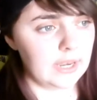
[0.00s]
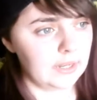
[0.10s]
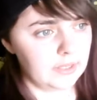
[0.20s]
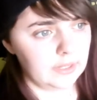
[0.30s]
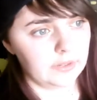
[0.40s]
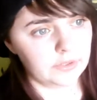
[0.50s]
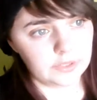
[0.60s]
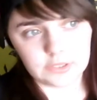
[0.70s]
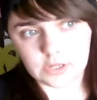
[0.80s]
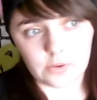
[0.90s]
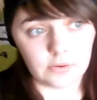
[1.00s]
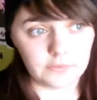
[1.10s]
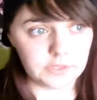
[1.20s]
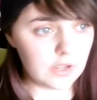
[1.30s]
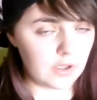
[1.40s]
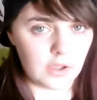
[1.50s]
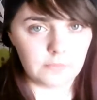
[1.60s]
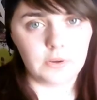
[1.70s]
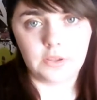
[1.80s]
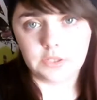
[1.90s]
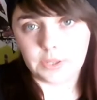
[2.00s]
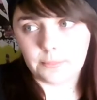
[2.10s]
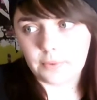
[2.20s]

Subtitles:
anything else because I would love to upload some